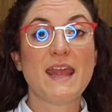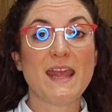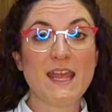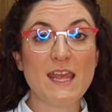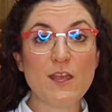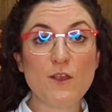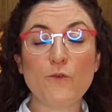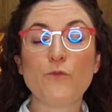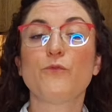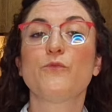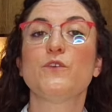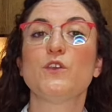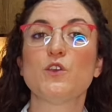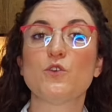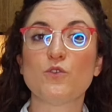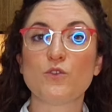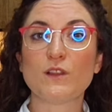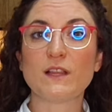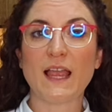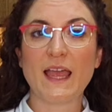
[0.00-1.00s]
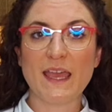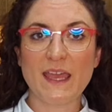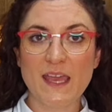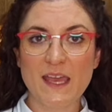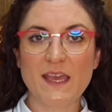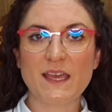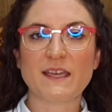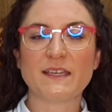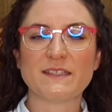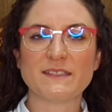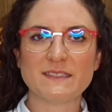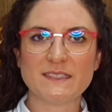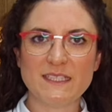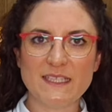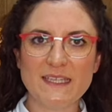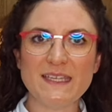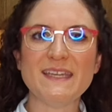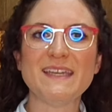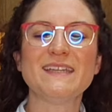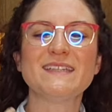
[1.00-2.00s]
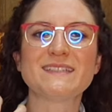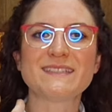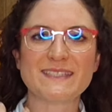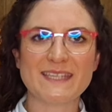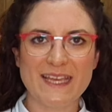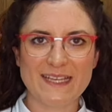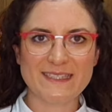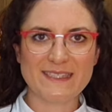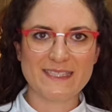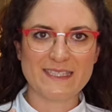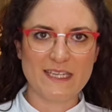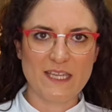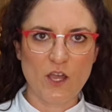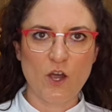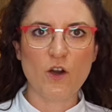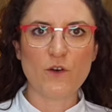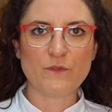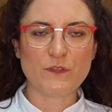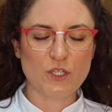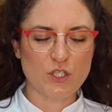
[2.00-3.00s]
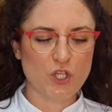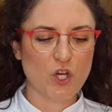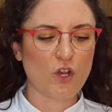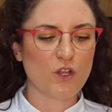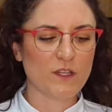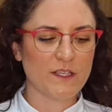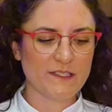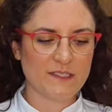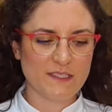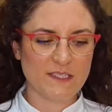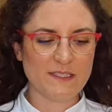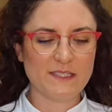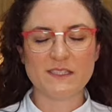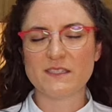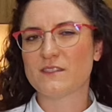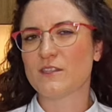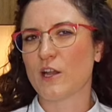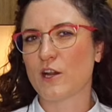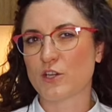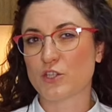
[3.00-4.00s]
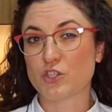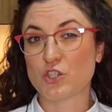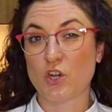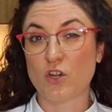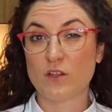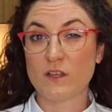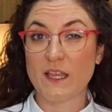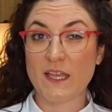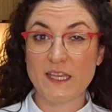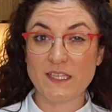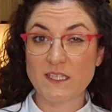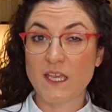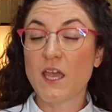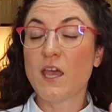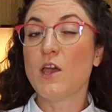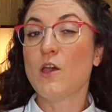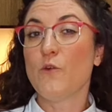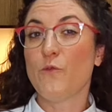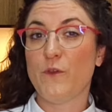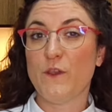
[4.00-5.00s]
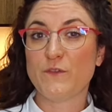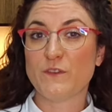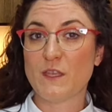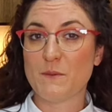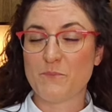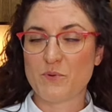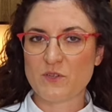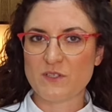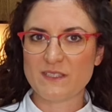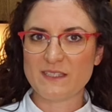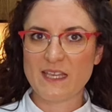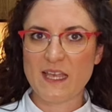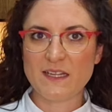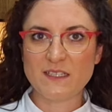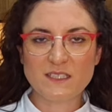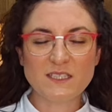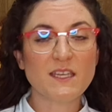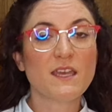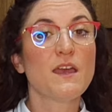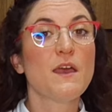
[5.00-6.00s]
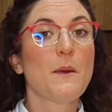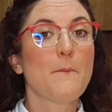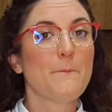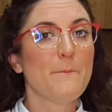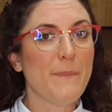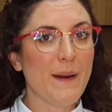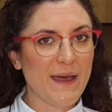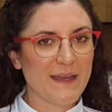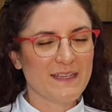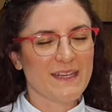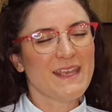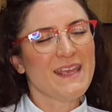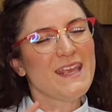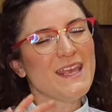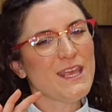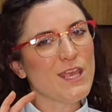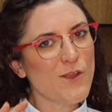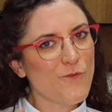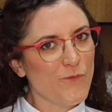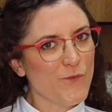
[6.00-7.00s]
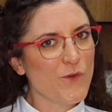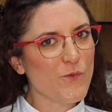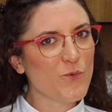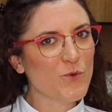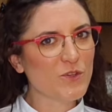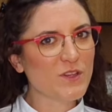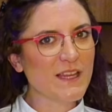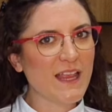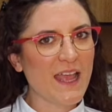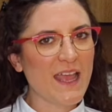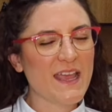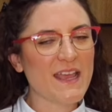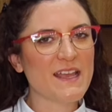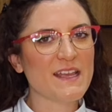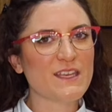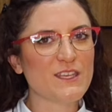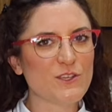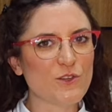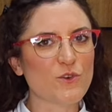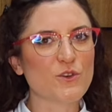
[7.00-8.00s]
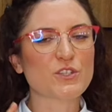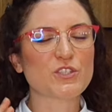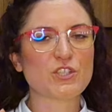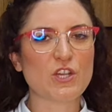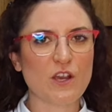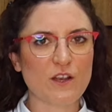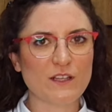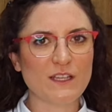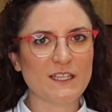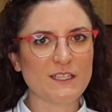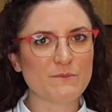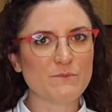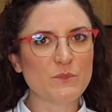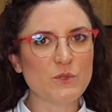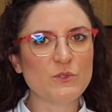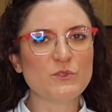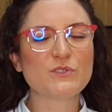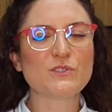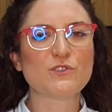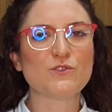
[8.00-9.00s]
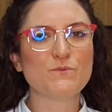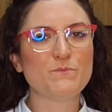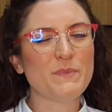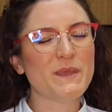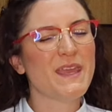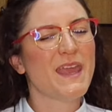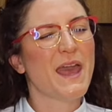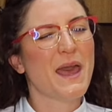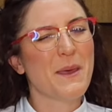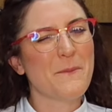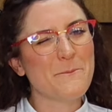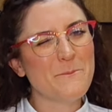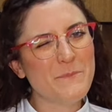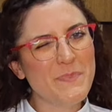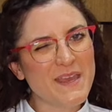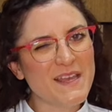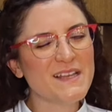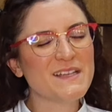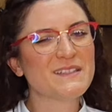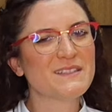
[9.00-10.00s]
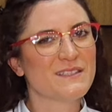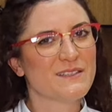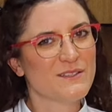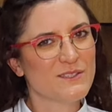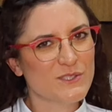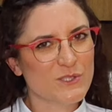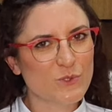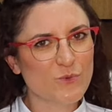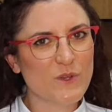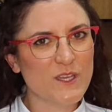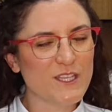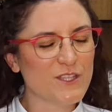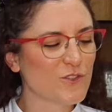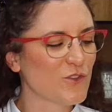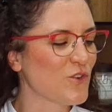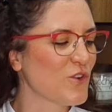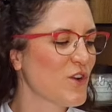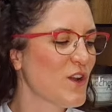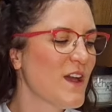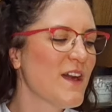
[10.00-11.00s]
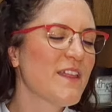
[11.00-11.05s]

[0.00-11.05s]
If you like the intensity of the chocolate, this is dark chocolate, 50%. But if you would like your chocolate mousse to be a bit sweeter,